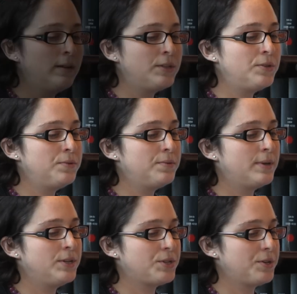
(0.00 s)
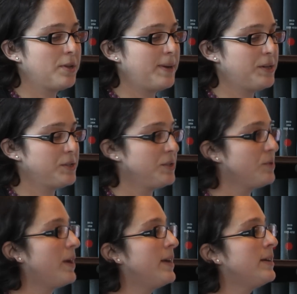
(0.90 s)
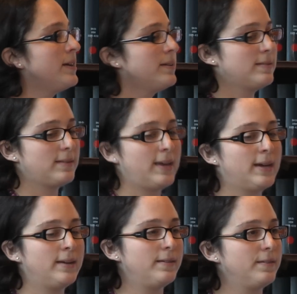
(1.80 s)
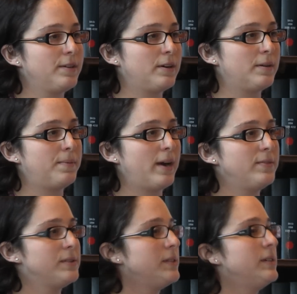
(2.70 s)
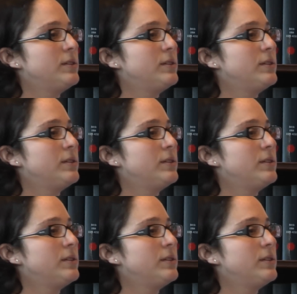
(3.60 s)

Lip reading: To ensure the patient's readiness and their privacy.